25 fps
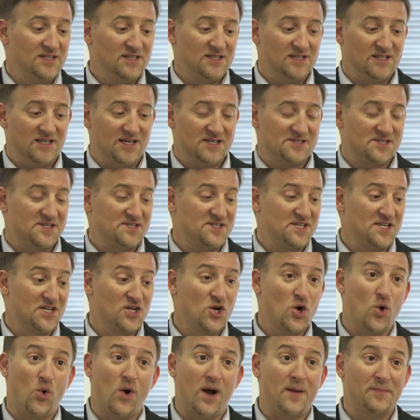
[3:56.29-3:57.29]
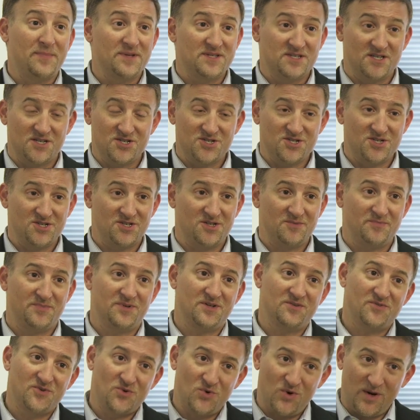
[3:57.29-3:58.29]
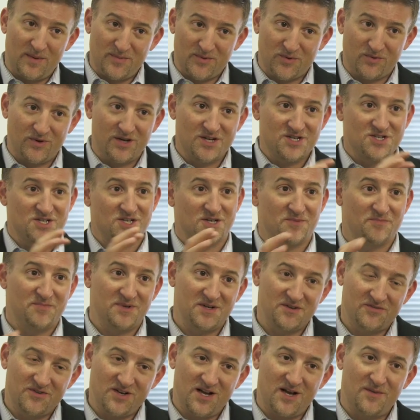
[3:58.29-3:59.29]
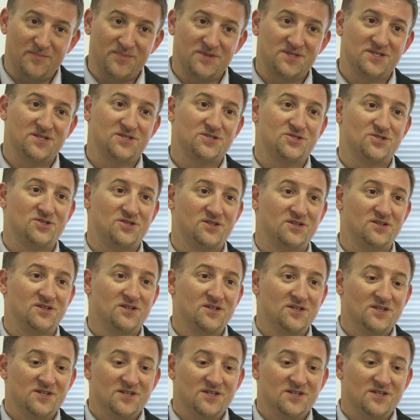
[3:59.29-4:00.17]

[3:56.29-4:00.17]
as I said, co-opetition, a bit of cooperation, a bit of competition.